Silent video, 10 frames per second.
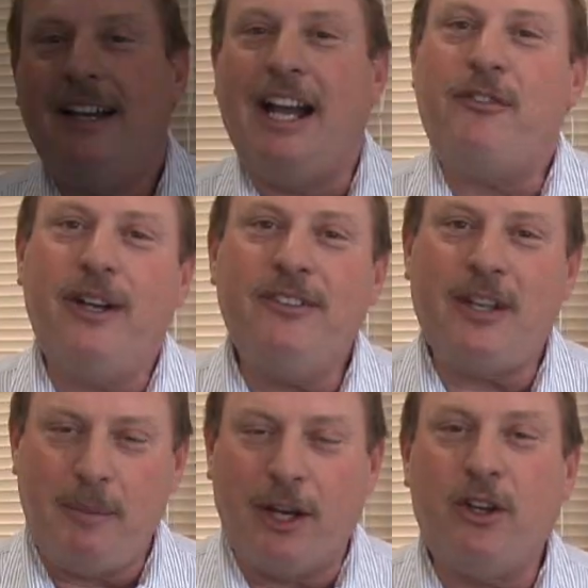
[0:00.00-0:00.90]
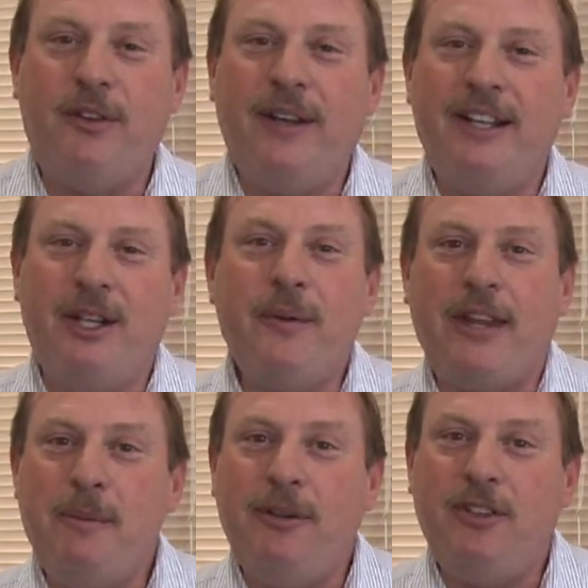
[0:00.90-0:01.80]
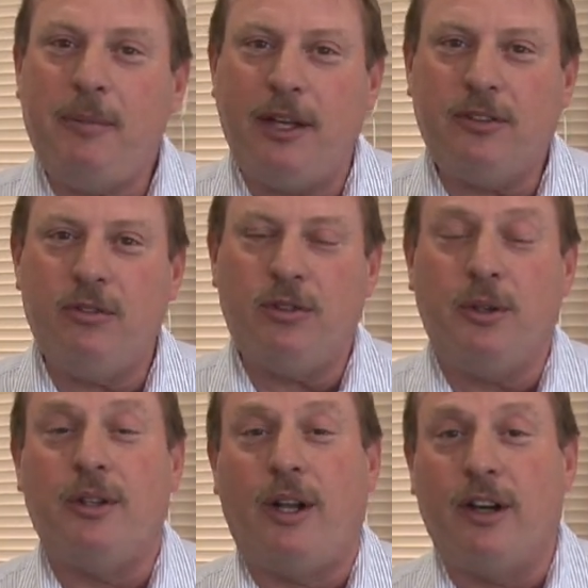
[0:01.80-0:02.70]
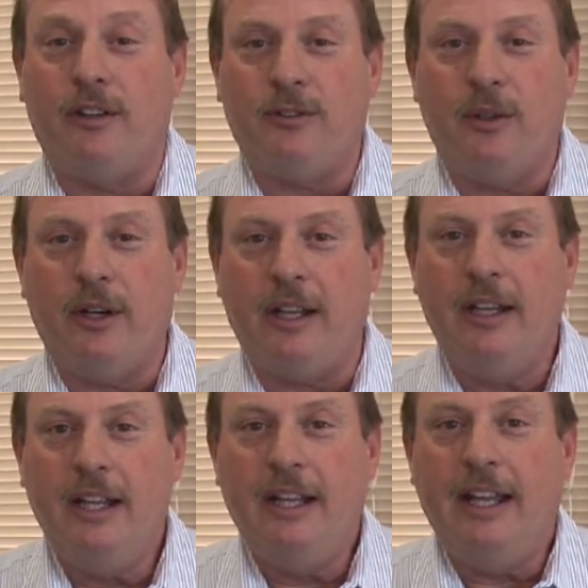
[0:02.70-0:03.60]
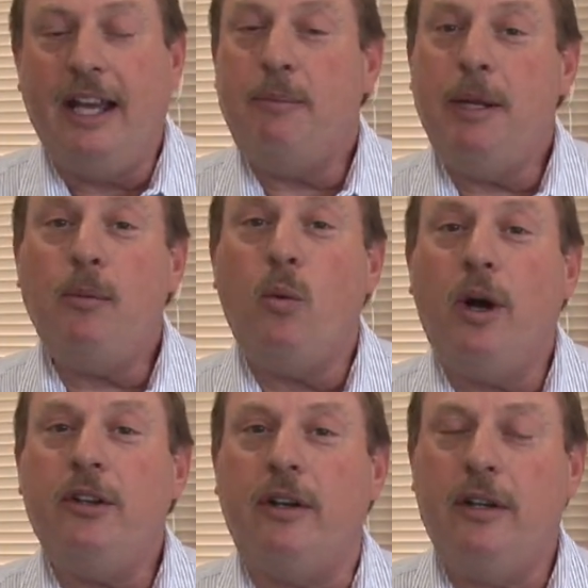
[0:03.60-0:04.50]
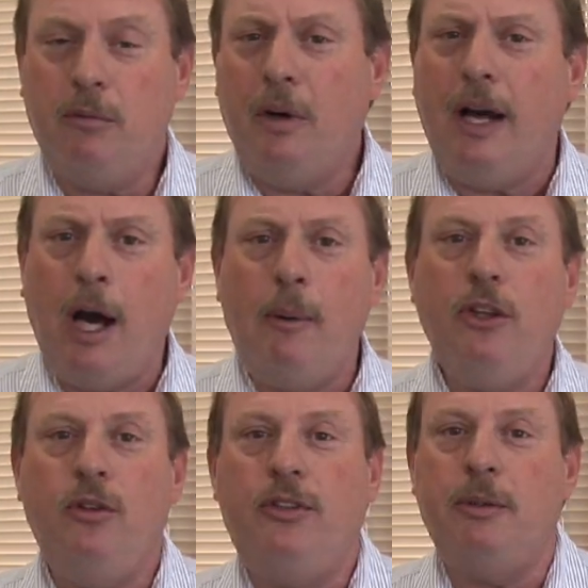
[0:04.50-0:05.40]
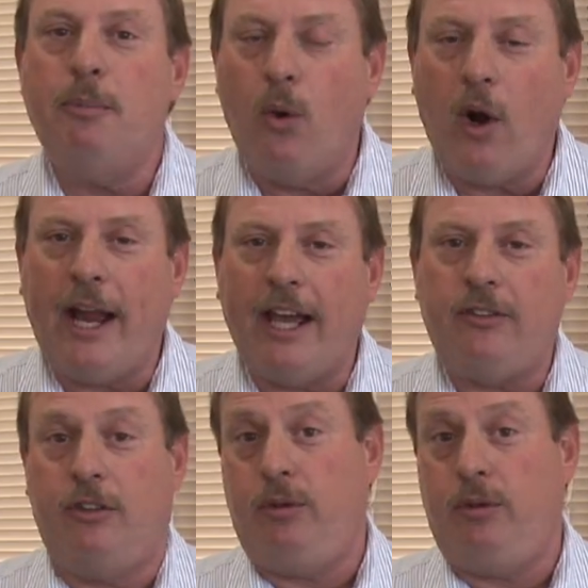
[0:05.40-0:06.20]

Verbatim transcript: Hi friends, I'm Mark Govan here with ABC Pest Control in Largo, Florida, and people wonder, well, how about using borax to